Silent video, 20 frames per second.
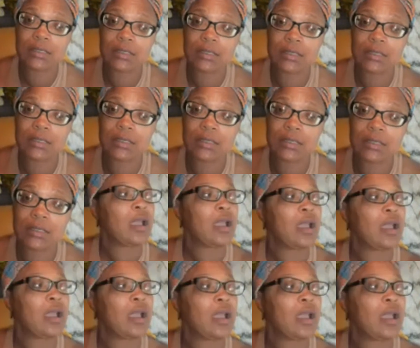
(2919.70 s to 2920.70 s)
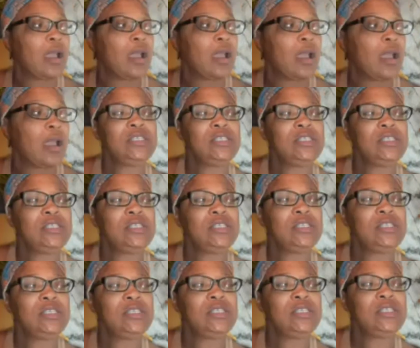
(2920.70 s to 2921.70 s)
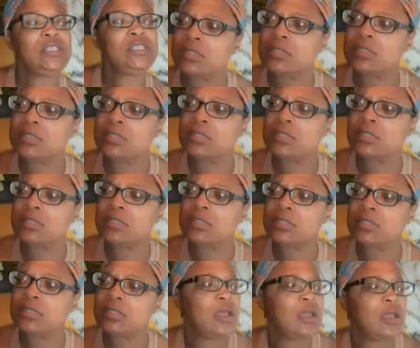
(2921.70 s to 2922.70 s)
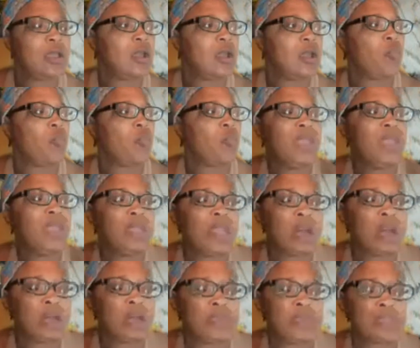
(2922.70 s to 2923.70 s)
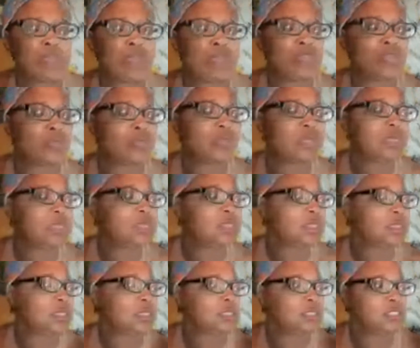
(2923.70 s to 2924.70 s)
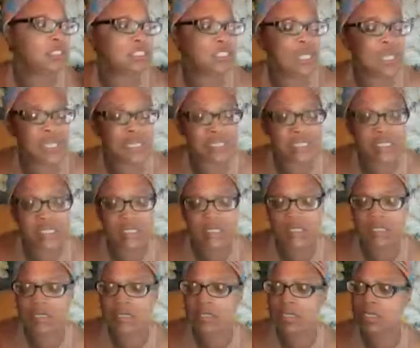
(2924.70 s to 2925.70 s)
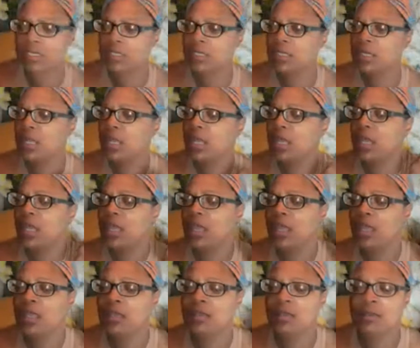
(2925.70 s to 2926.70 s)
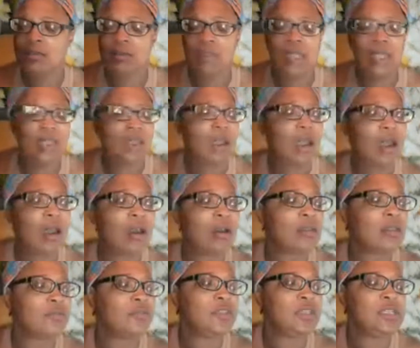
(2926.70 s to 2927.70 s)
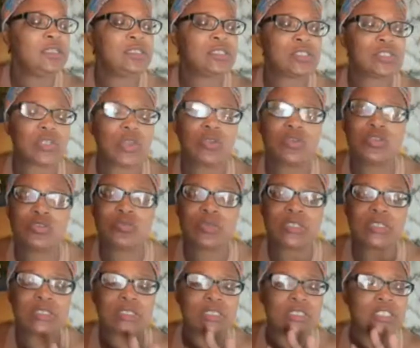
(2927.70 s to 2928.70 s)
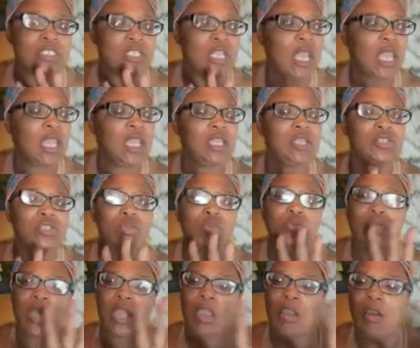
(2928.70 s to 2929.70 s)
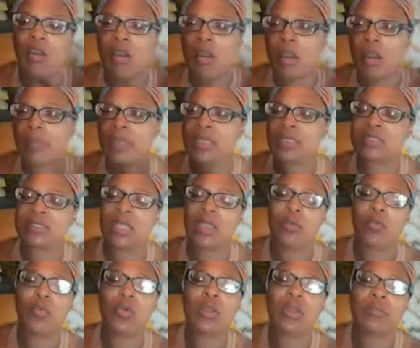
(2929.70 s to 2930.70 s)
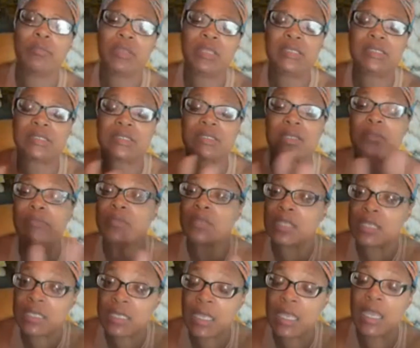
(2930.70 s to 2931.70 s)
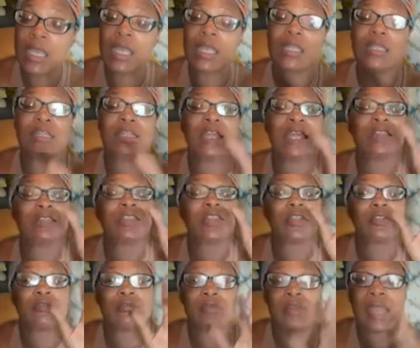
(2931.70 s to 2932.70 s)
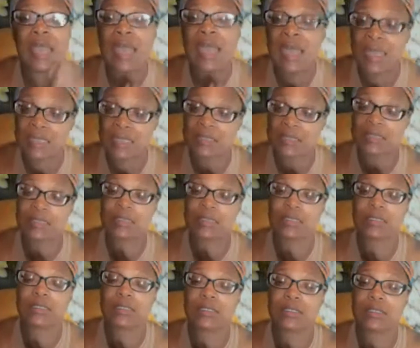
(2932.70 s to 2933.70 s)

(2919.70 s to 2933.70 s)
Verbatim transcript: They're trying all of these weight loss things and weight loss surgeries and injections and all of these surgeries to change who they are because they want to be something that they're not.